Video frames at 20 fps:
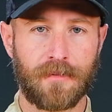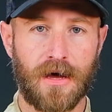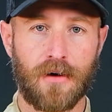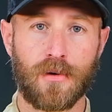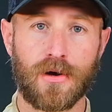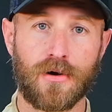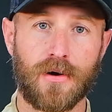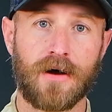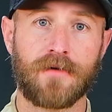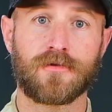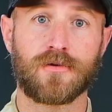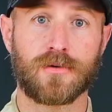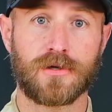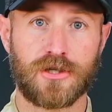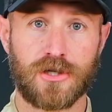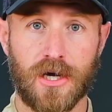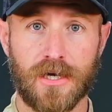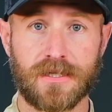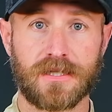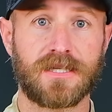That way you don't have to
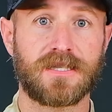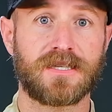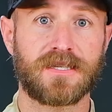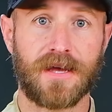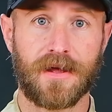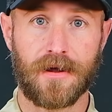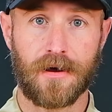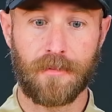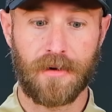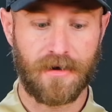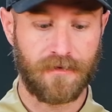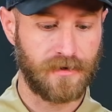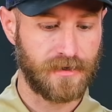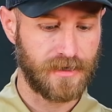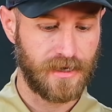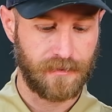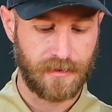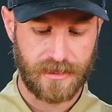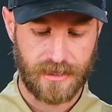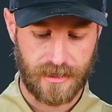adjust and set up every
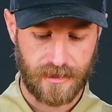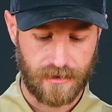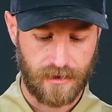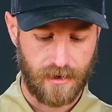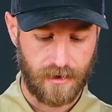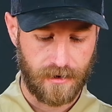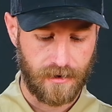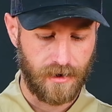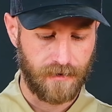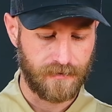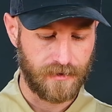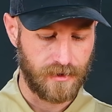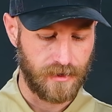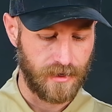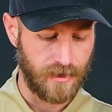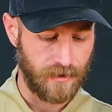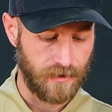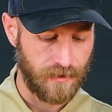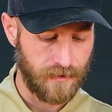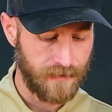time you take it on and off the
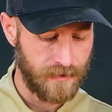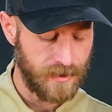lathe.